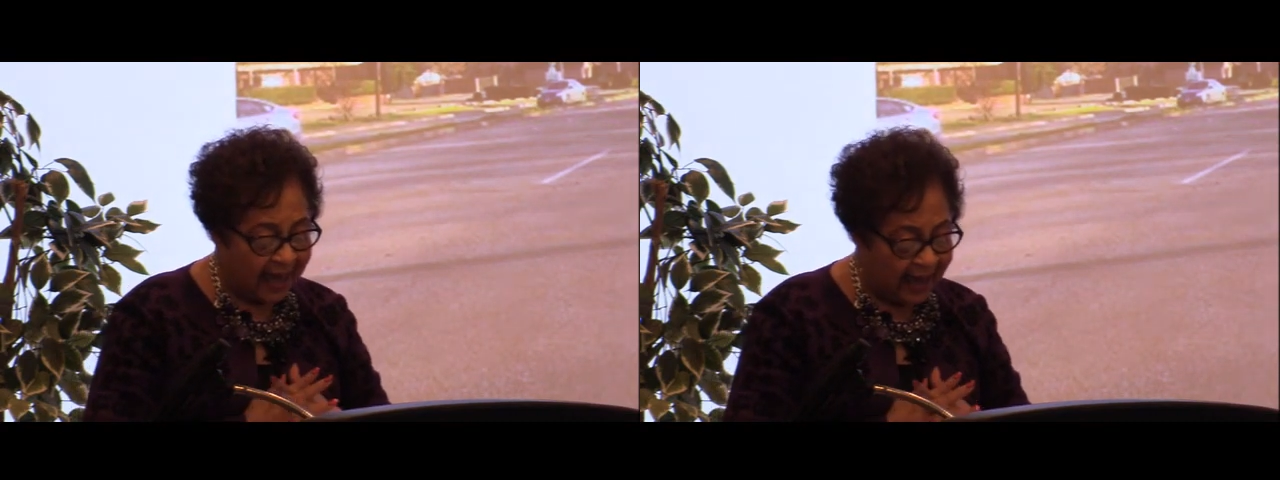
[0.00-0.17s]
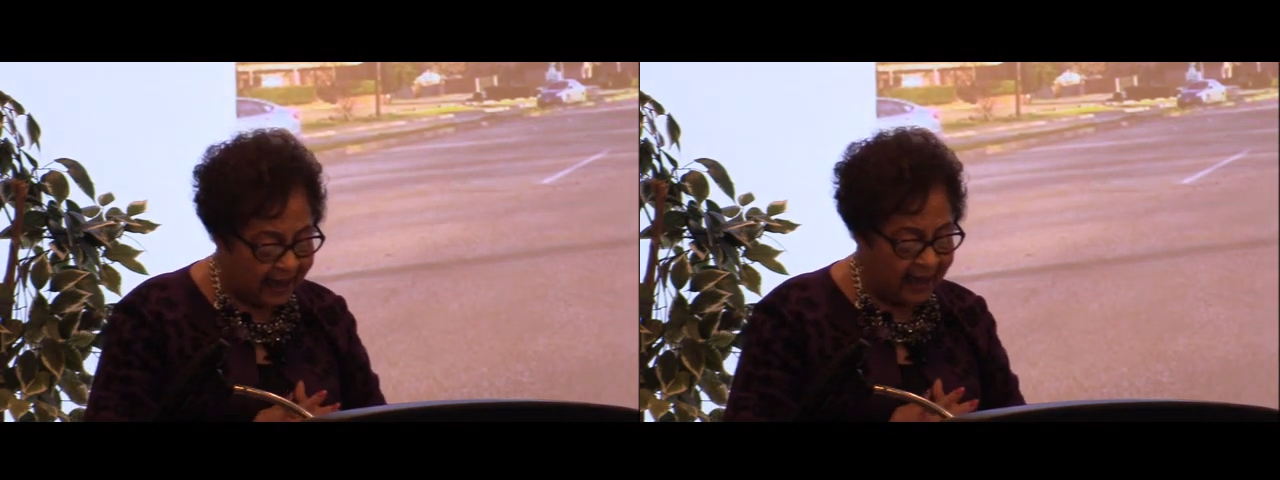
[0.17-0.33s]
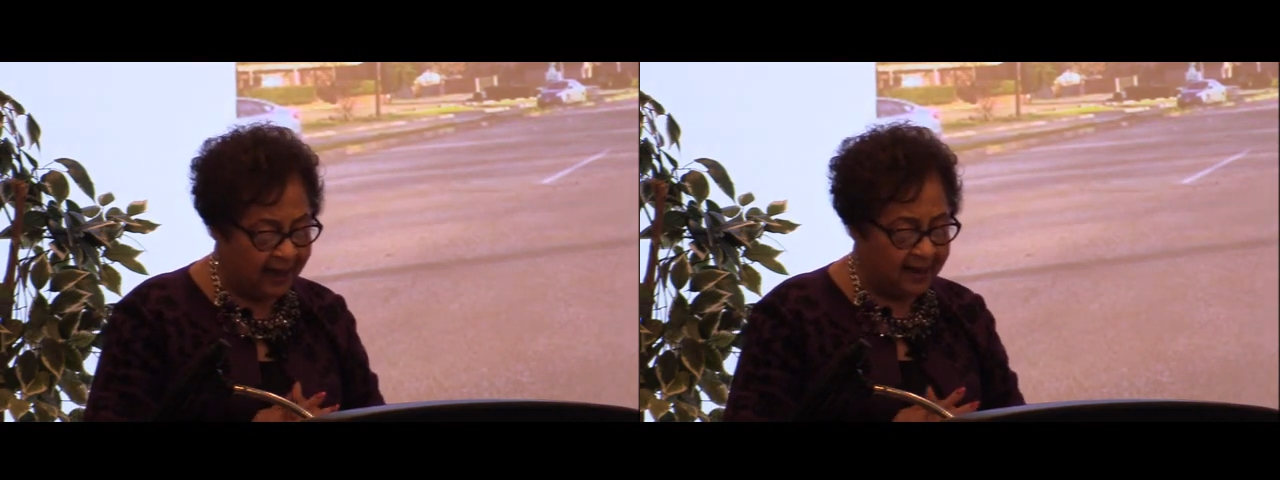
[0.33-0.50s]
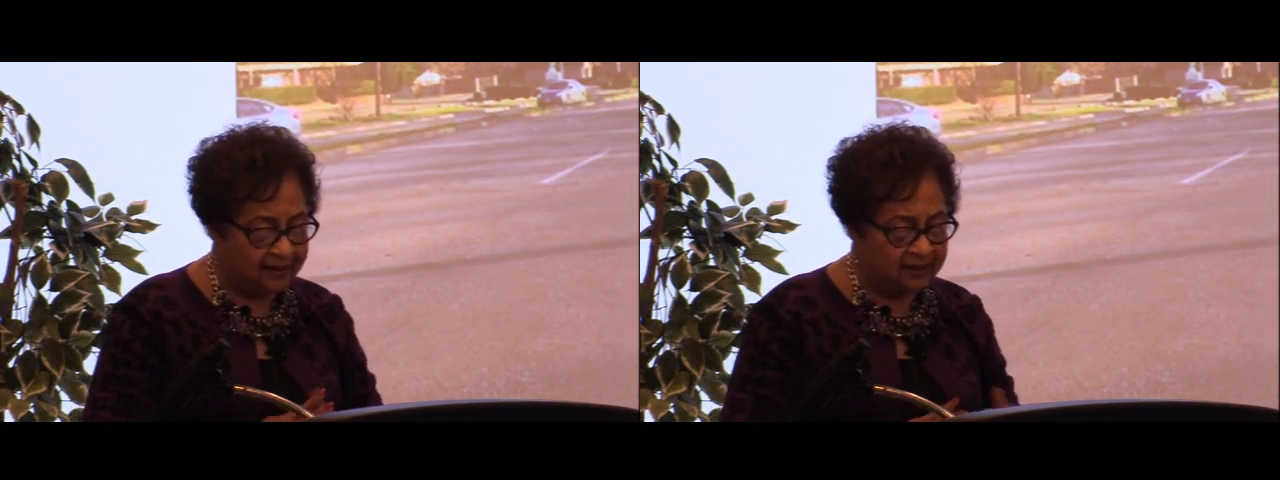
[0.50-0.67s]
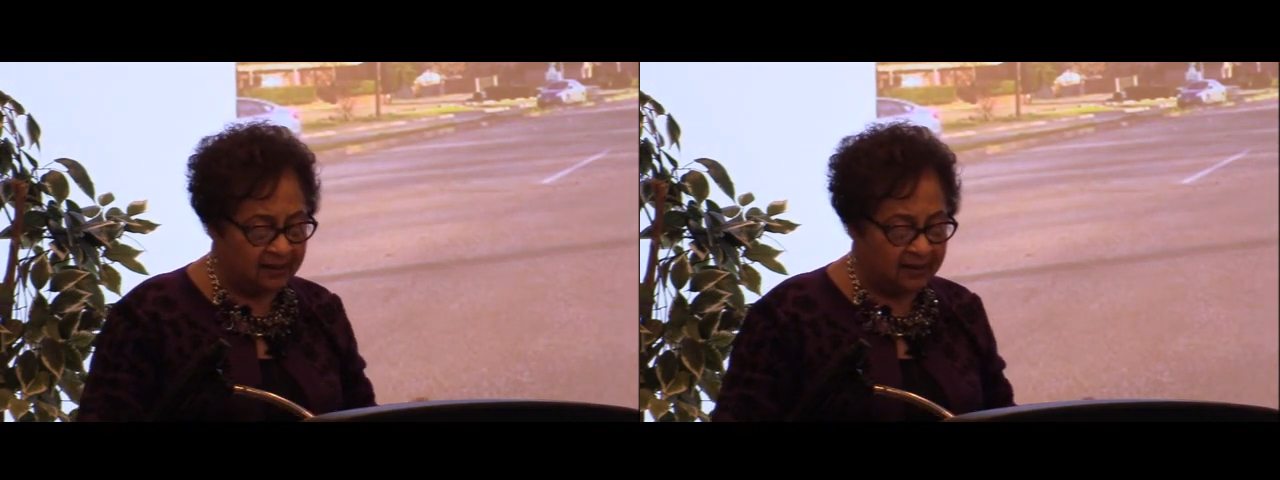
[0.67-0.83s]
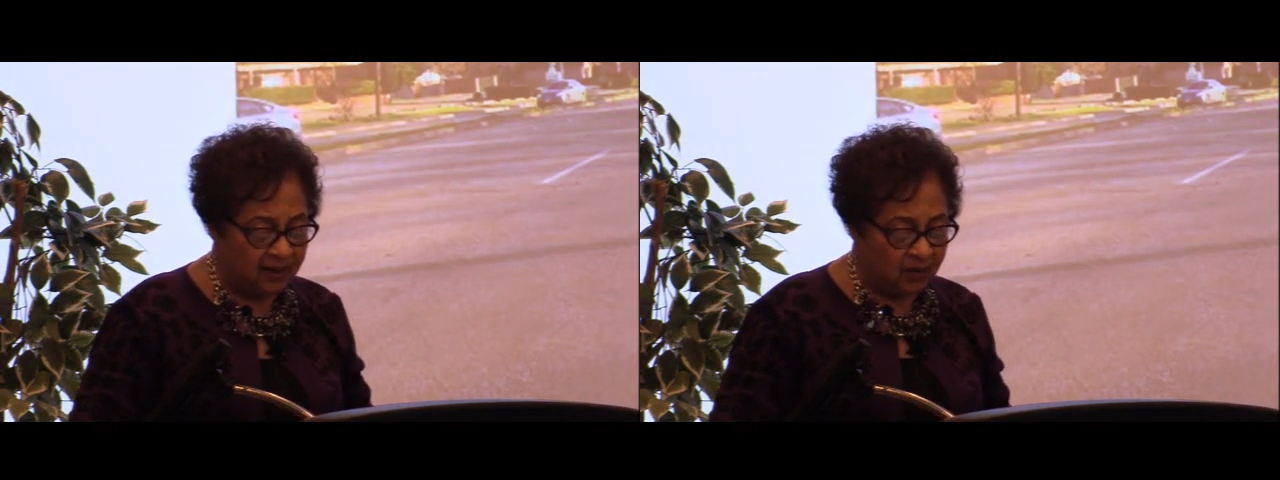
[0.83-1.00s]

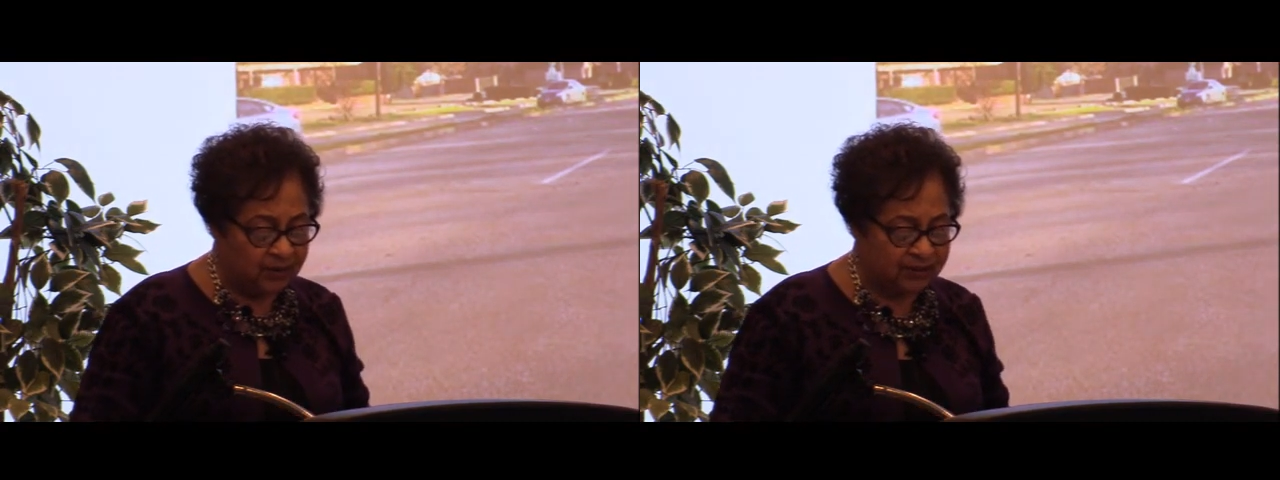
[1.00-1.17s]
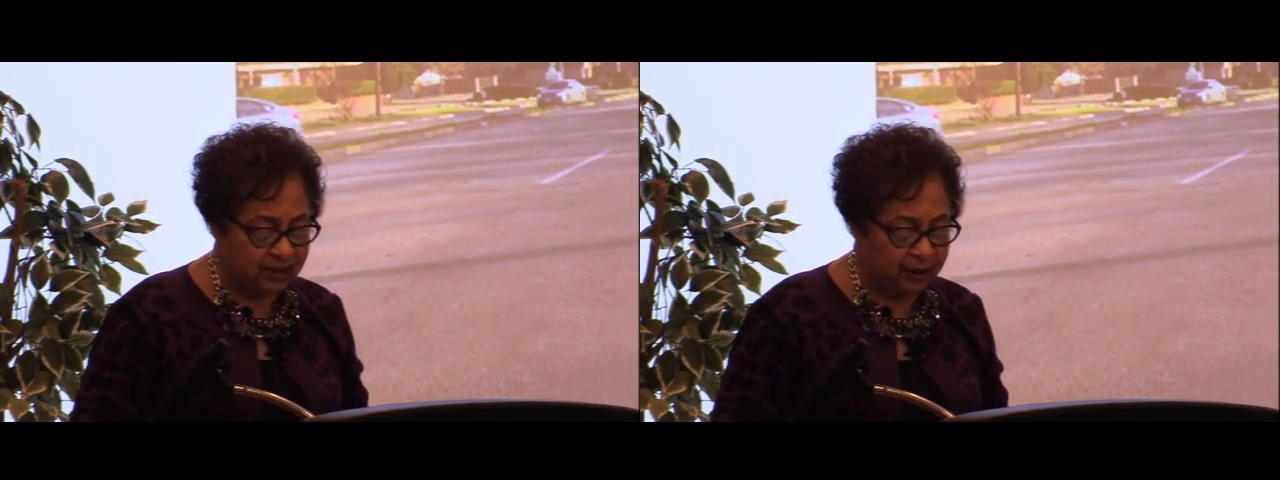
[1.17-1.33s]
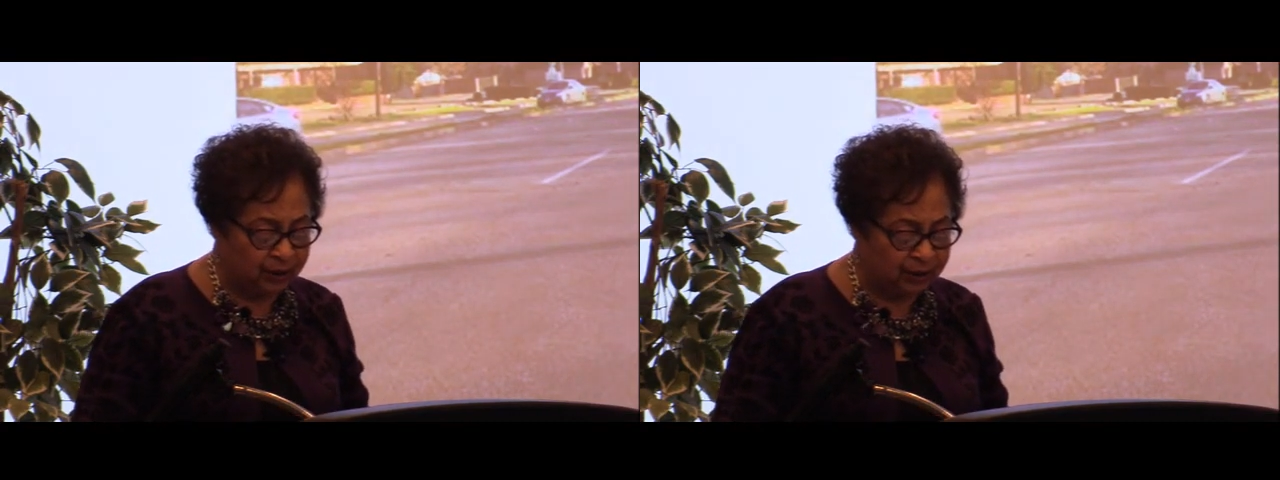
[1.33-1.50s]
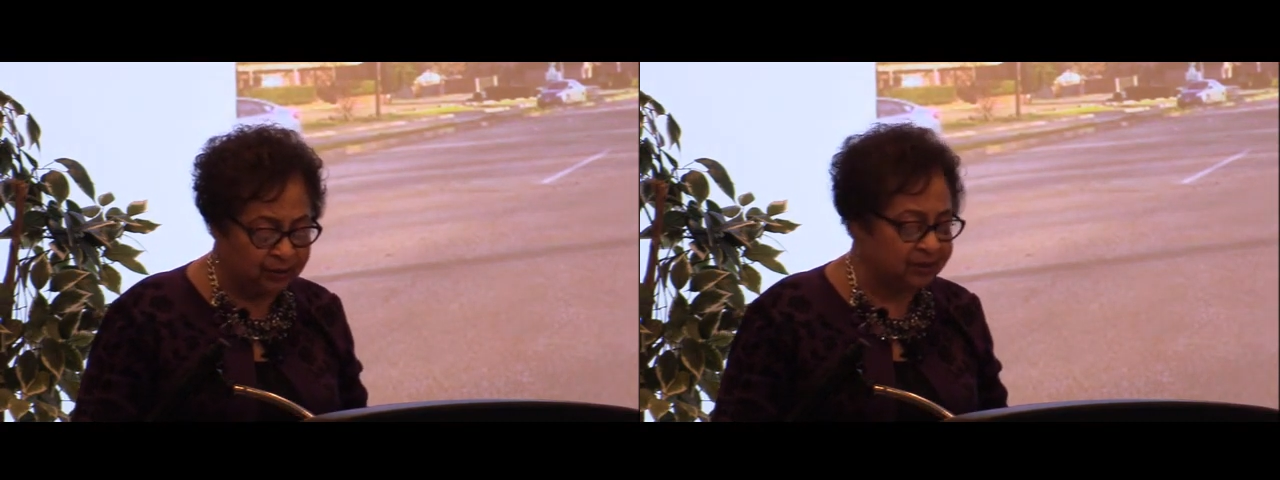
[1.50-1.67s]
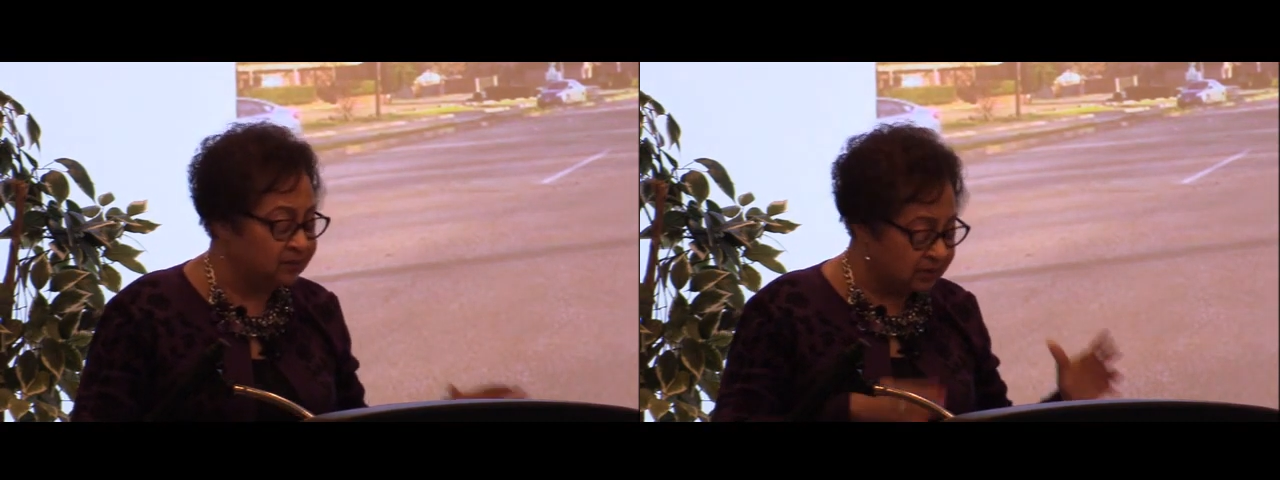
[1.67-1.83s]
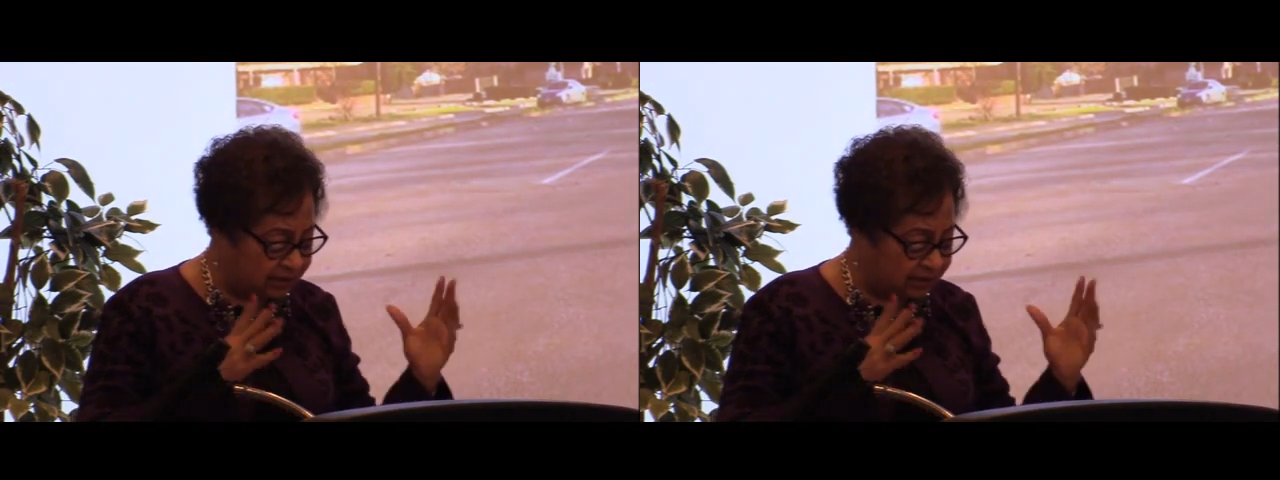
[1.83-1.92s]
And we secured